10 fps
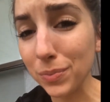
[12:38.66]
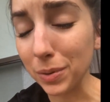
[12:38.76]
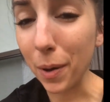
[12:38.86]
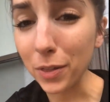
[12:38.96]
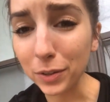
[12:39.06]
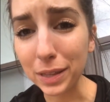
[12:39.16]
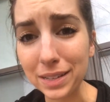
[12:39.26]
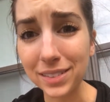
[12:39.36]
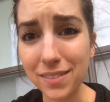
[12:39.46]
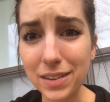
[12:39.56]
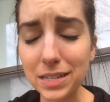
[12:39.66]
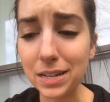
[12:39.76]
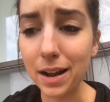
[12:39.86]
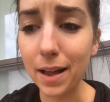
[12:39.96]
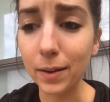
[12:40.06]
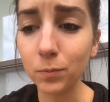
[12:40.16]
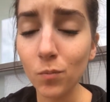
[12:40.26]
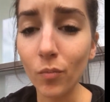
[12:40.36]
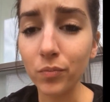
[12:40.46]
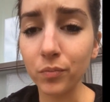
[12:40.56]
Some other things I've eaten today
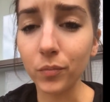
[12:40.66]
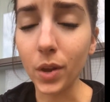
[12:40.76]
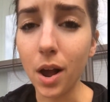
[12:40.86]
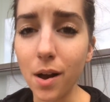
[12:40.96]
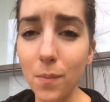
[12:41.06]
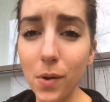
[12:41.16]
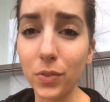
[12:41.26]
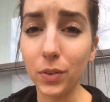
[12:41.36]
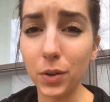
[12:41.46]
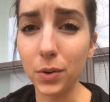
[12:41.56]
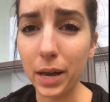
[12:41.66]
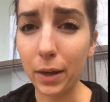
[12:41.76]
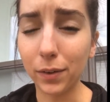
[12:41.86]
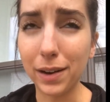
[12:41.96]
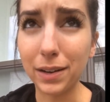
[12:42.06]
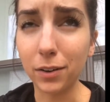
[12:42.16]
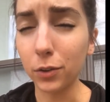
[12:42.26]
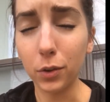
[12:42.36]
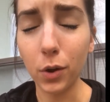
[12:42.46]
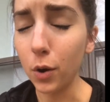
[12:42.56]
on the low calorie
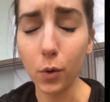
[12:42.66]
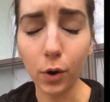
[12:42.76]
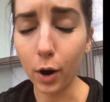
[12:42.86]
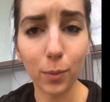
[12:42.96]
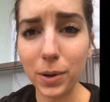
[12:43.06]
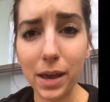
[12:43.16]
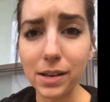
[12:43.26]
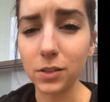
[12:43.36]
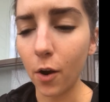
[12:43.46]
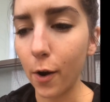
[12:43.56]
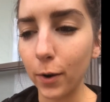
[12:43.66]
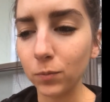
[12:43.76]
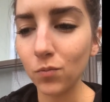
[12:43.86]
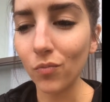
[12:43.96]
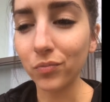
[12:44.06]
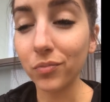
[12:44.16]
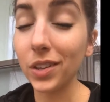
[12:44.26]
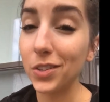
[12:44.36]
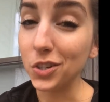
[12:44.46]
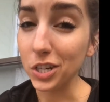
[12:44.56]
or the low carb days are
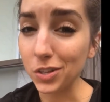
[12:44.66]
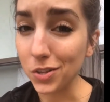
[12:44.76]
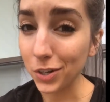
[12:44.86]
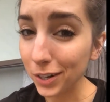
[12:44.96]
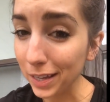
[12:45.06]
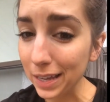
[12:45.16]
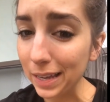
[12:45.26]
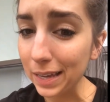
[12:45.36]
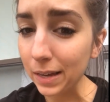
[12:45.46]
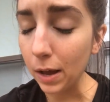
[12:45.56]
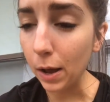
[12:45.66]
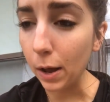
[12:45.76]
the cheese and the turkey.